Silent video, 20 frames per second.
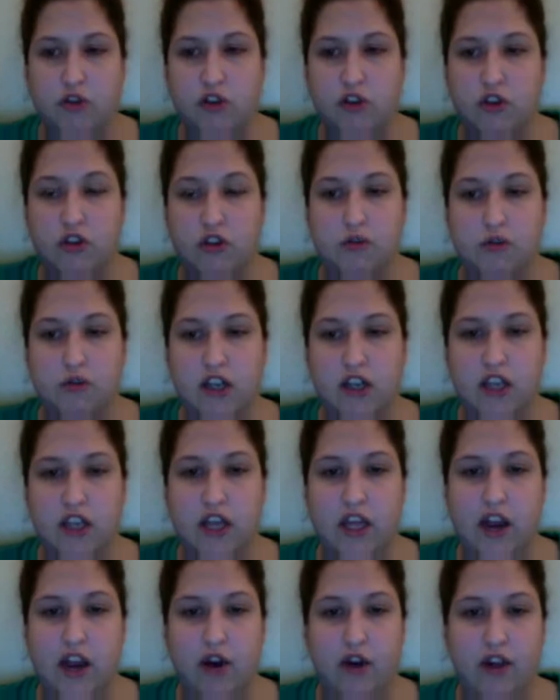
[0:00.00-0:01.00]
subtracting
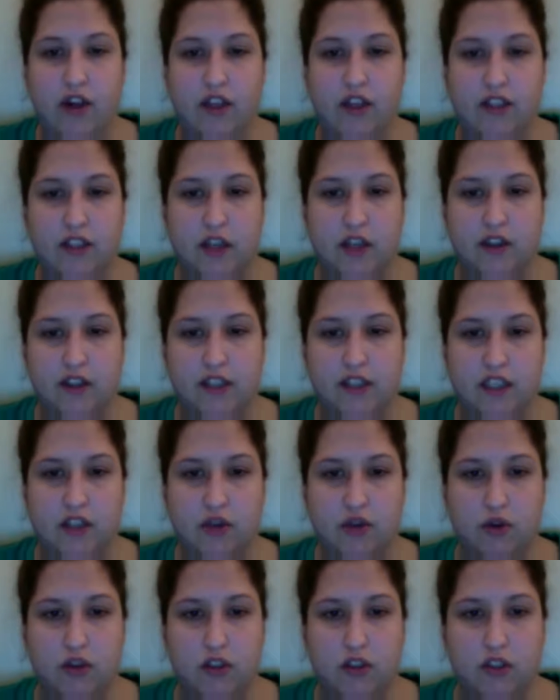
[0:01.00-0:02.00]
the areas, not the
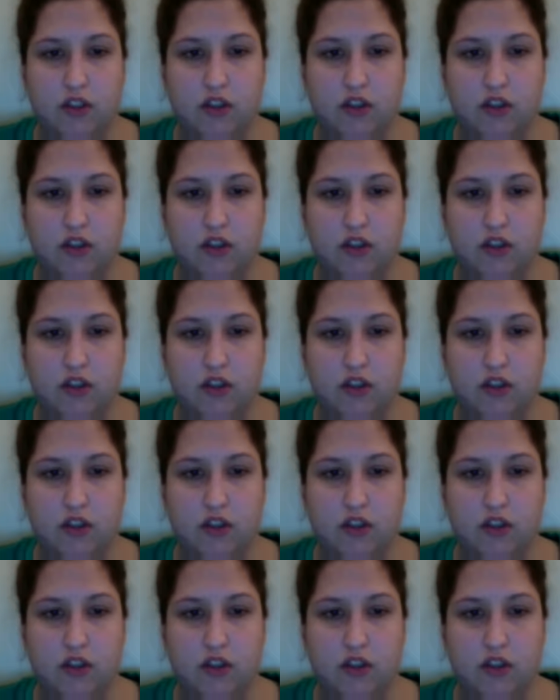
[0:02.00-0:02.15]
z-scores.